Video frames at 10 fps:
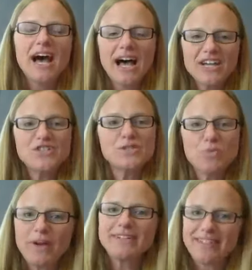I just
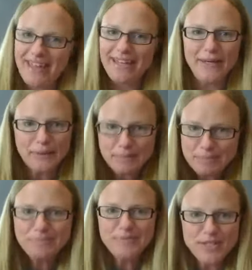want to thank you
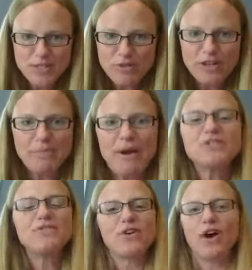so very
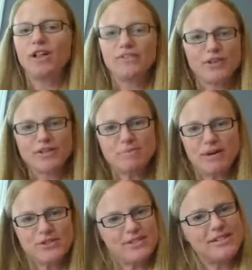much for all of your
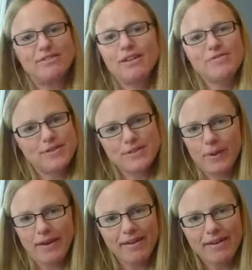expressions of love this week